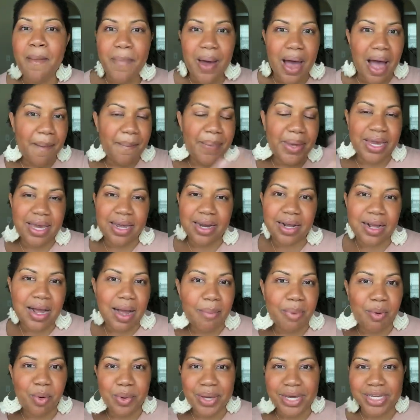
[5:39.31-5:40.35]
popping in a
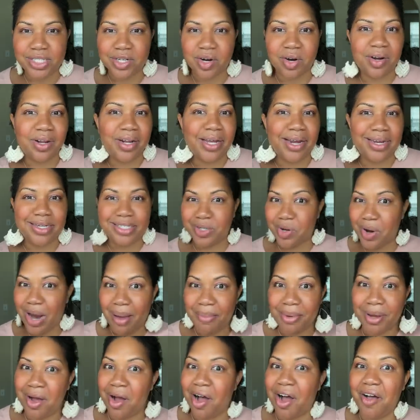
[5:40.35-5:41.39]
couple weeks earlier to
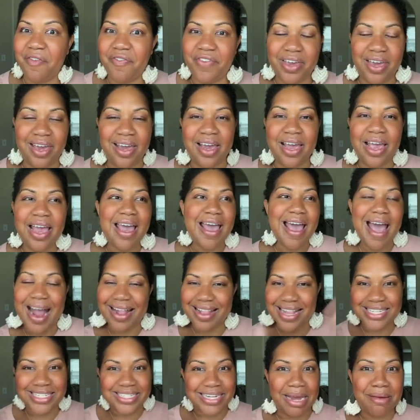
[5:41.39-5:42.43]
grab a coffee
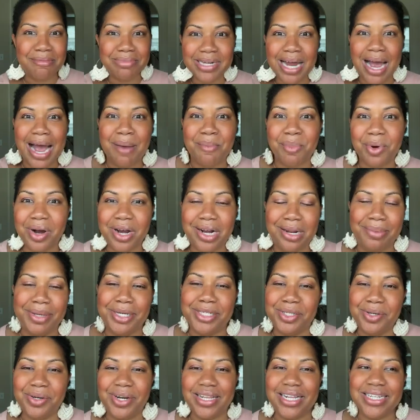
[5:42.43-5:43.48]
at the same time we're going to be
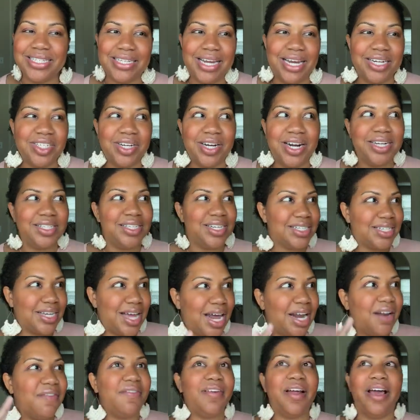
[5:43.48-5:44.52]
shooting the session and just
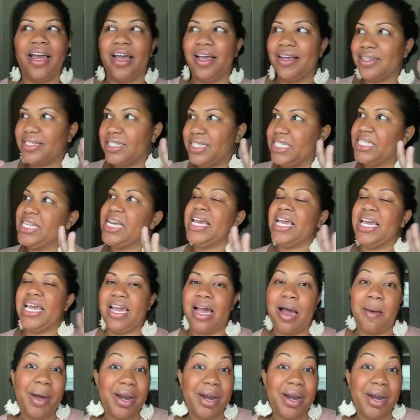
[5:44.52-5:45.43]
kind of like seeing.